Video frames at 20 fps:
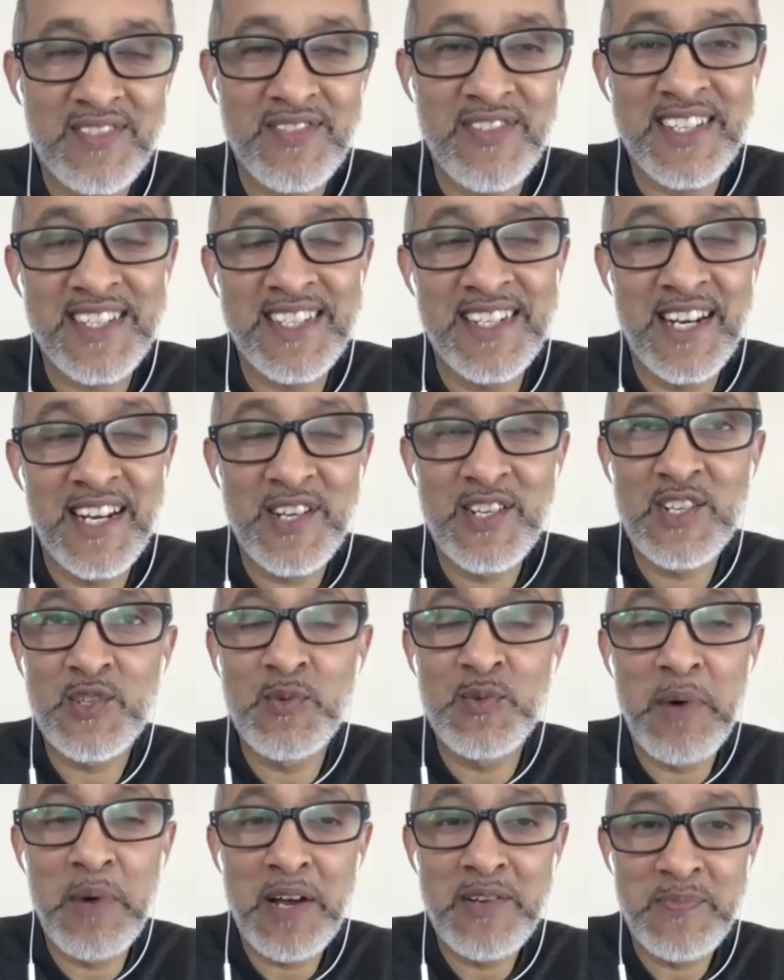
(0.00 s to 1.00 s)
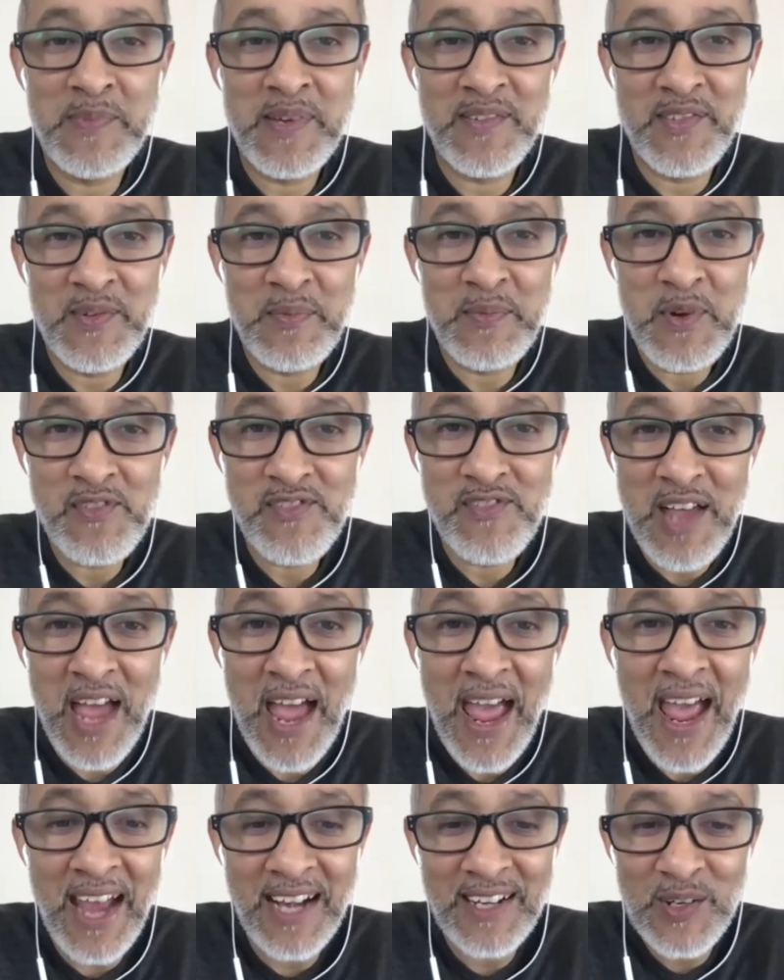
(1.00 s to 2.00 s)
fascinating. It just reminded me of the movie
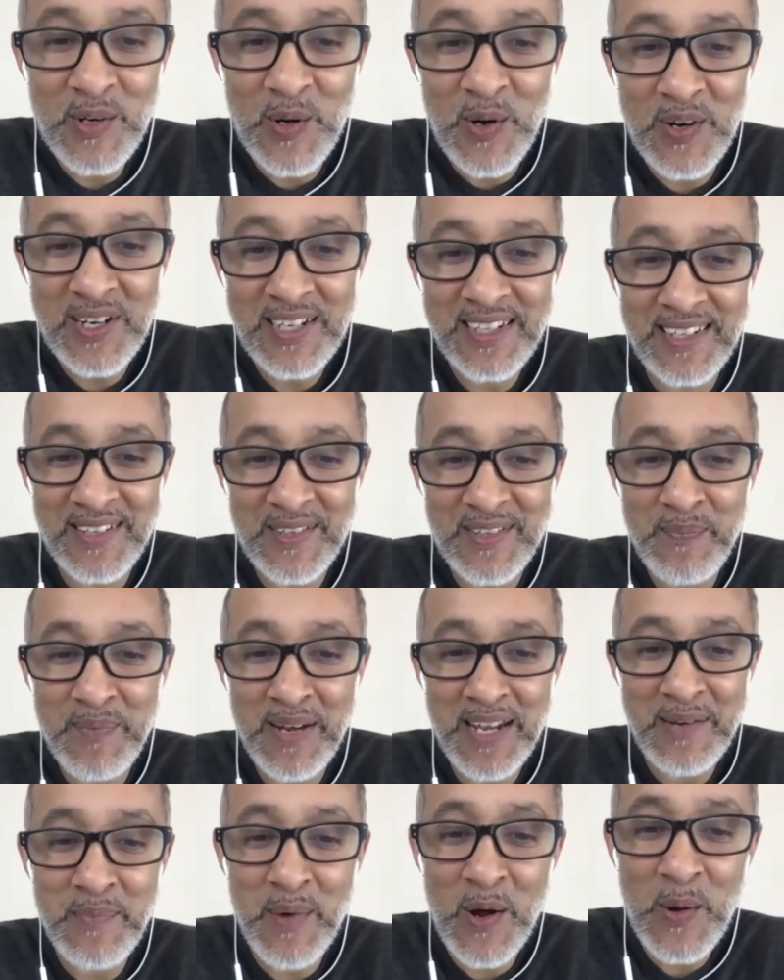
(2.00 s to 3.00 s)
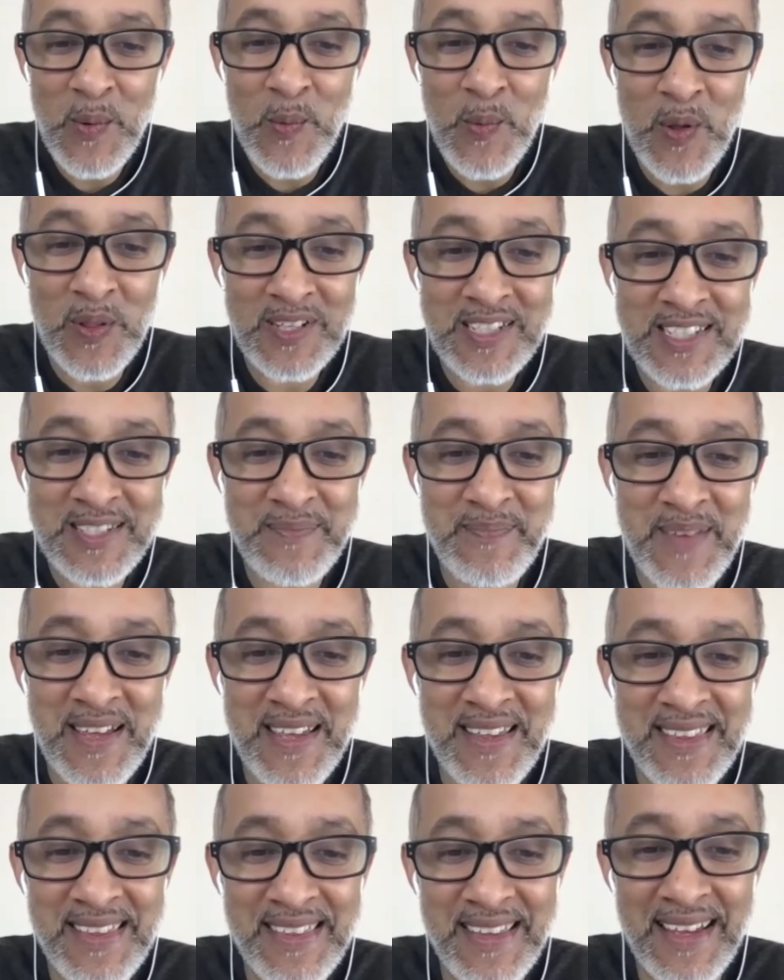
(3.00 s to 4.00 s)
Hancock, you know, played by Will Smith
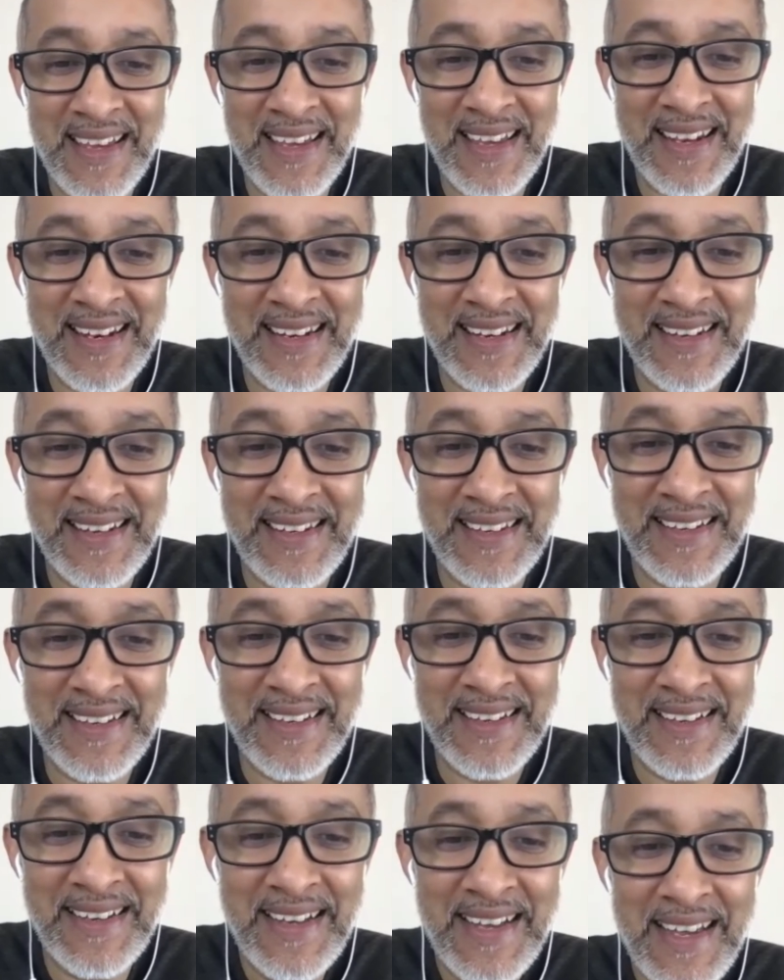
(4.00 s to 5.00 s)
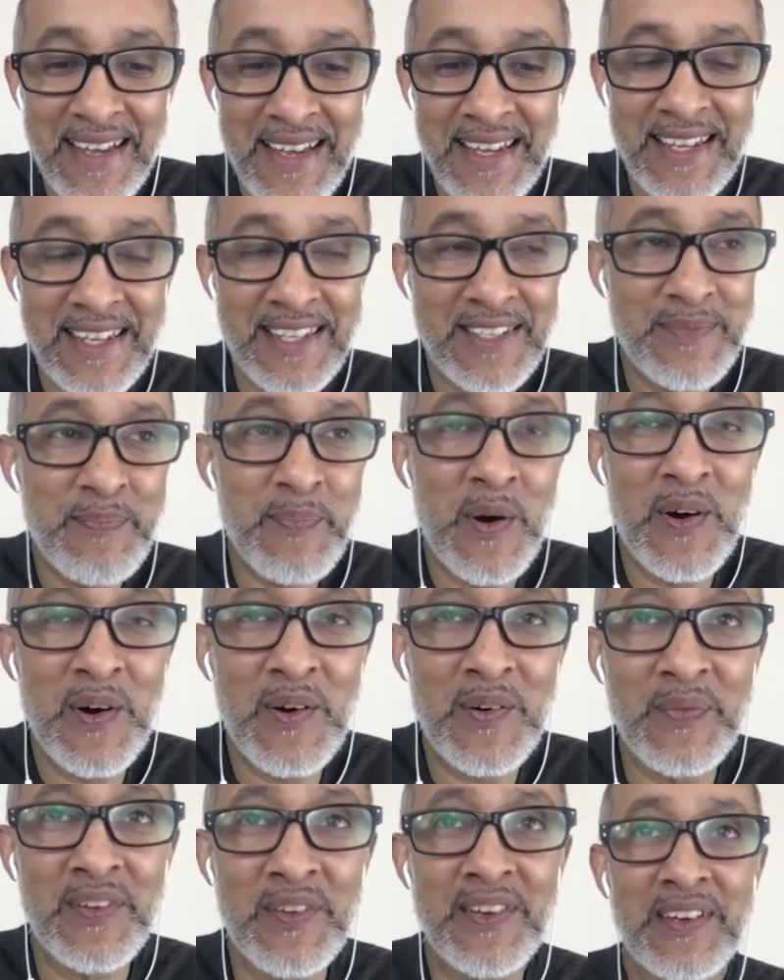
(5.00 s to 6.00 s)
and uh, his
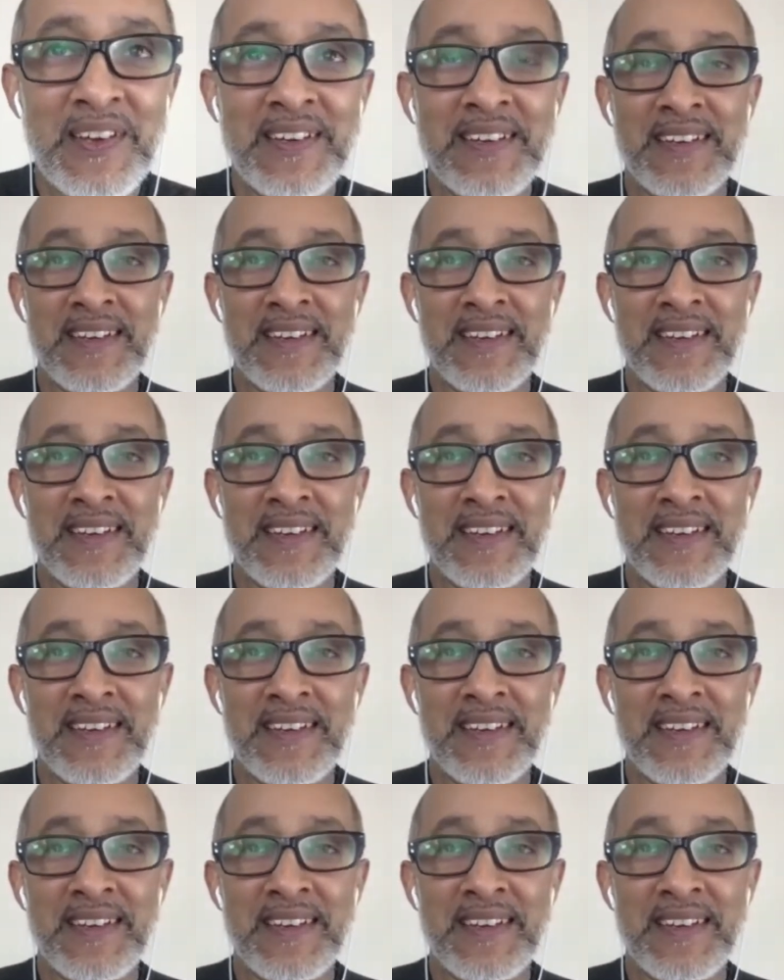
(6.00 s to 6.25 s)
partner.